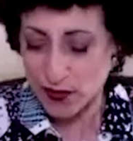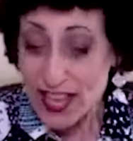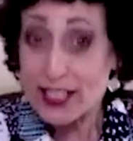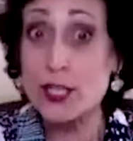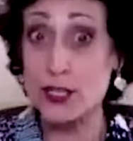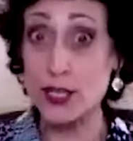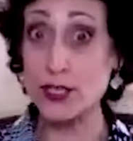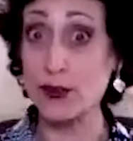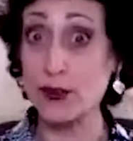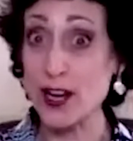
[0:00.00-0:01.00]
it's
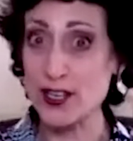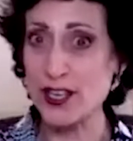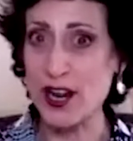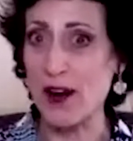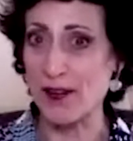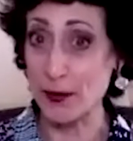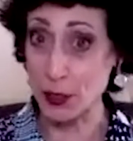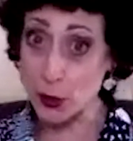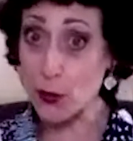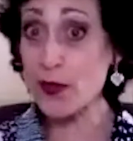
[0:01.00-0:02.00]
discretionary.
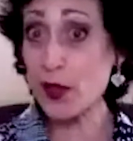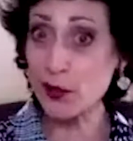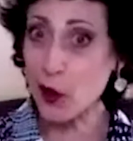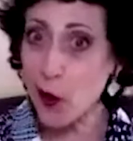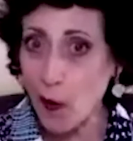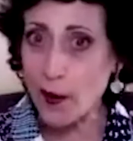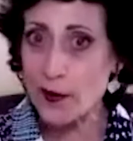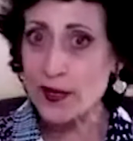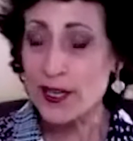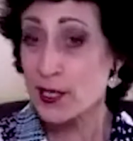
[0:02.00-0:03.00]
You and the Lord,
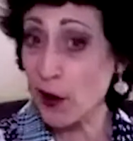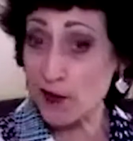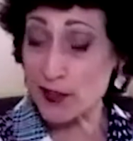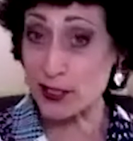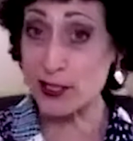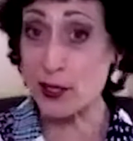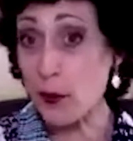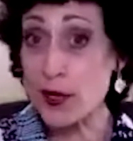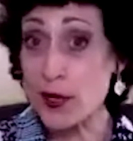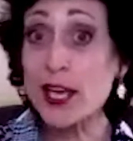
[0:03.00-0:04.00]
you're the
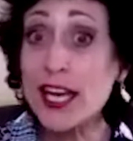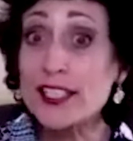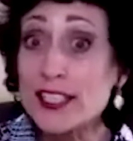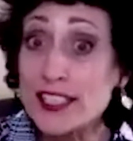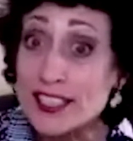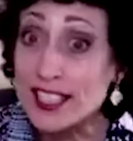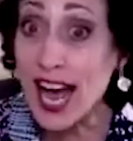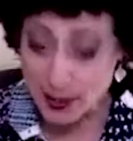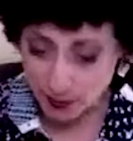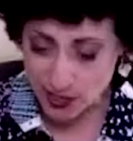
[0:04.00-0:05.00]
steward. You get to
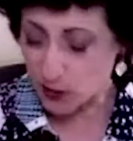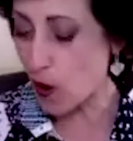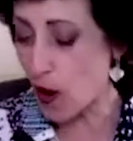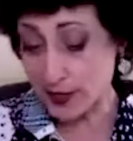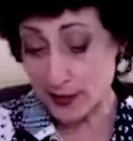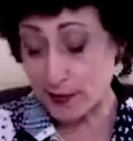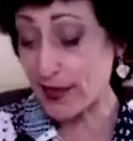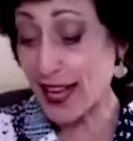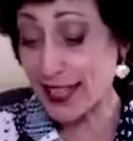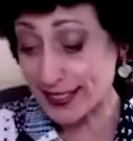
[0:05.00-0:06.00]
decide what you want. To me,
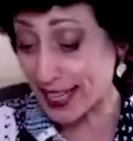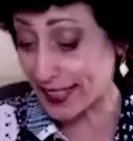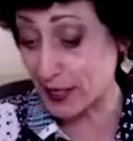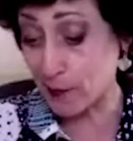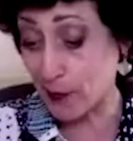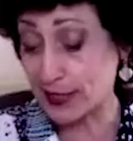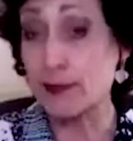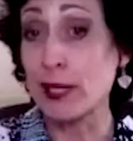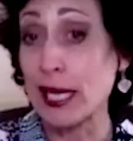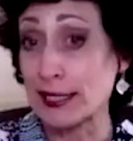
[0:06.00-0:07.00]
that's like the best
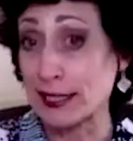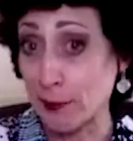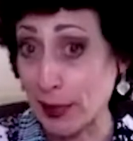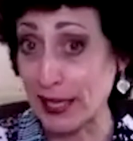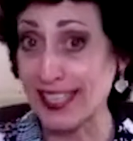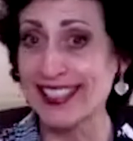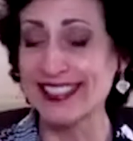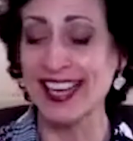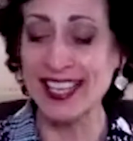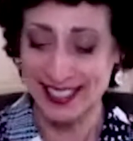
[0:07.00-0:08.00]
place to be.
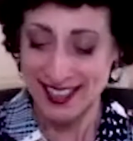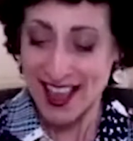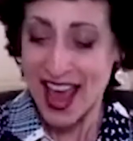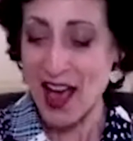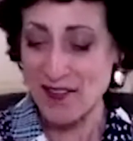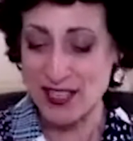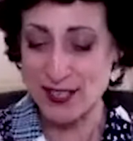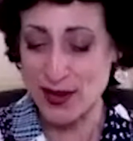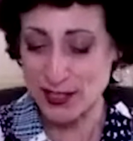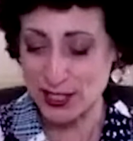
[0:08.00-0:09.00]
Have
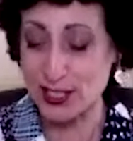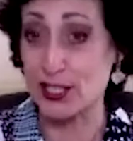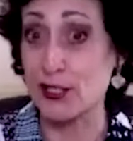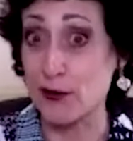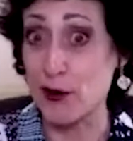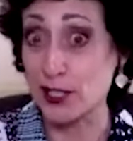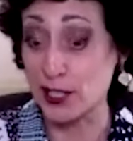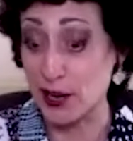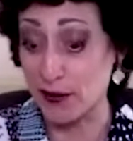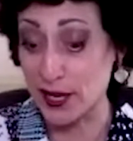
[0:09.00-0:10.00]
as much
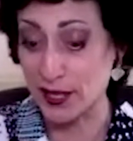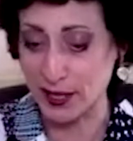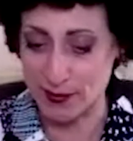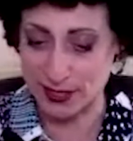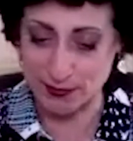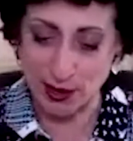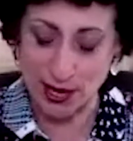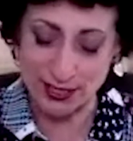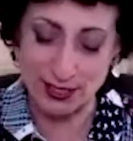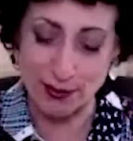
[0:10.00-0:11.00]
discretionary income as
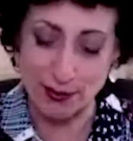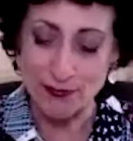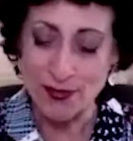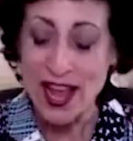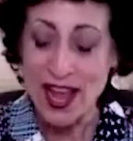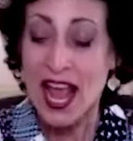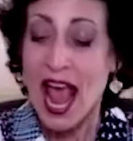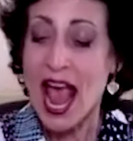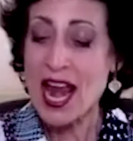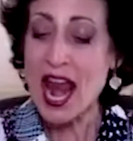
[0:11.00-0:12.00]
possible.
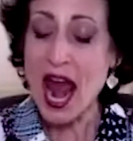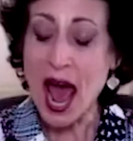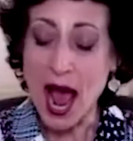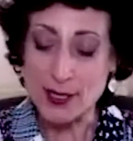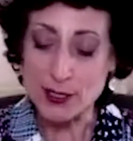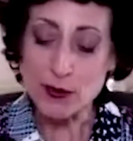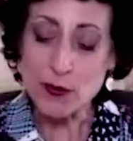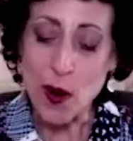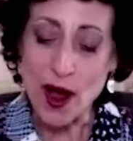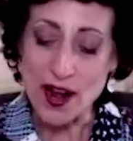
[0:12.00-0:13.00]
And I do
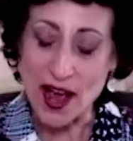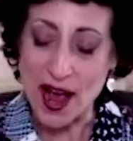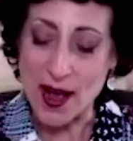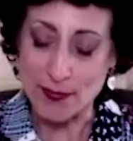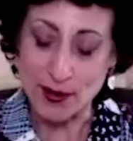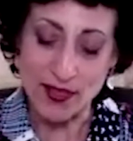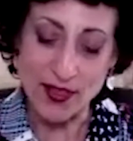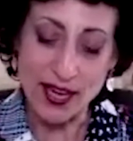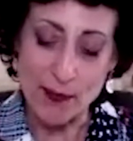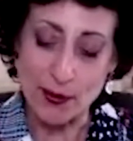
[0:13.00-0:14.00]
want to, I think
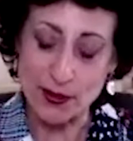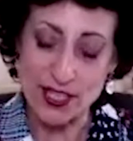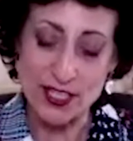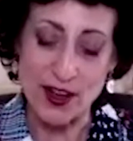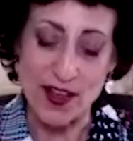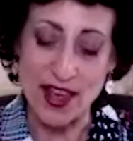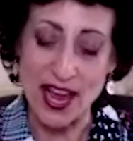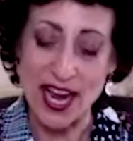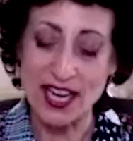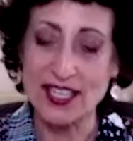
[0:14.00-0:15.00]
I put this on the
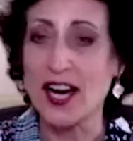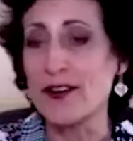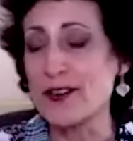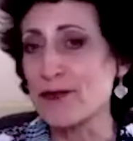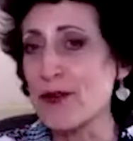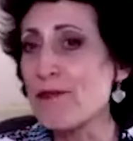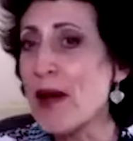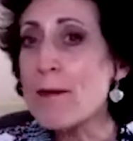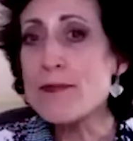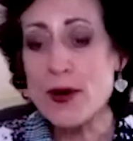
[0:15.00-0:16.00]
handout, is
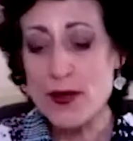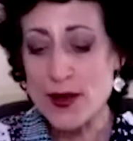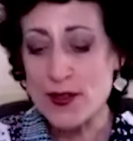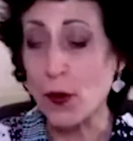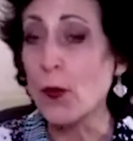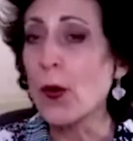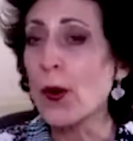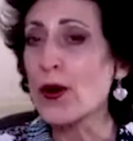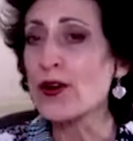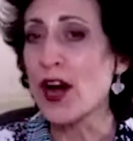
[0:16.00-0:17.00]
remember the
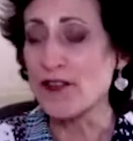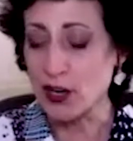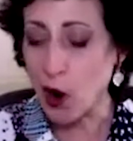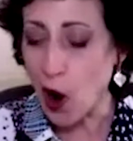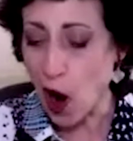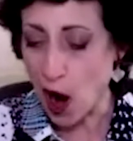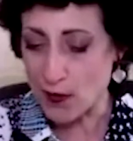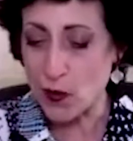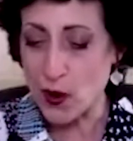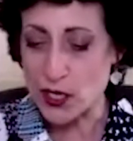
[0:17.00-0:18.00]
word of God
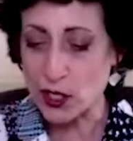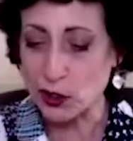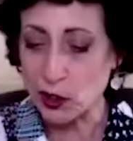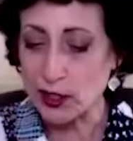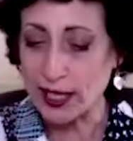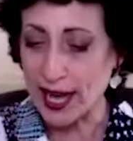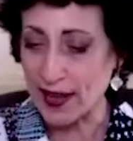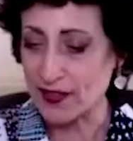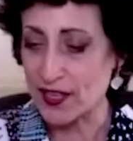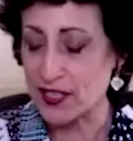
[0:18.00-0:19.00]
when you're looking at
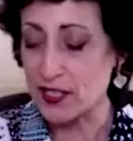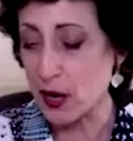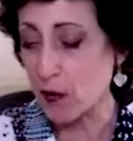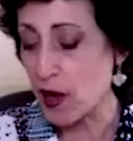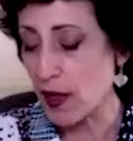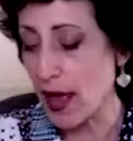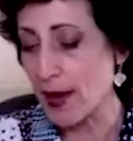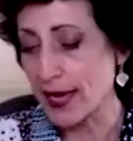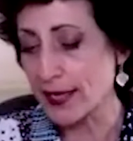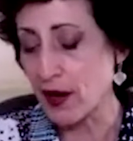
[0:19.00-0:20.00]
this. Say, well, I
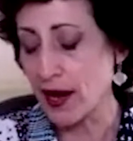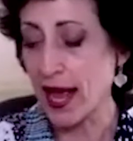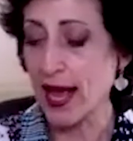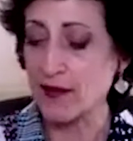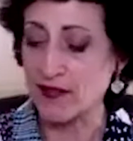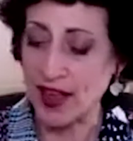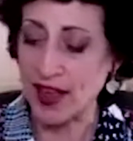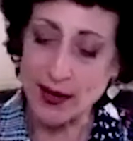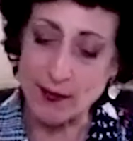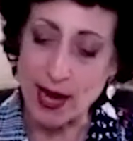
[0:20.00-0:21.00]
might not have
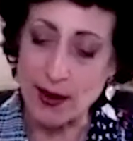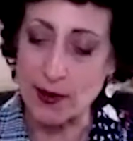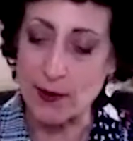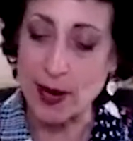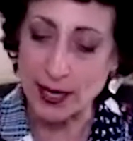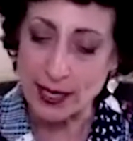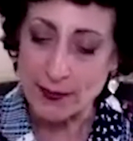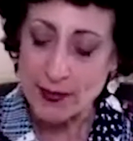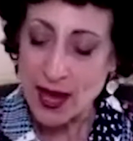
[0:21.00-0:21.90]
that amount of money,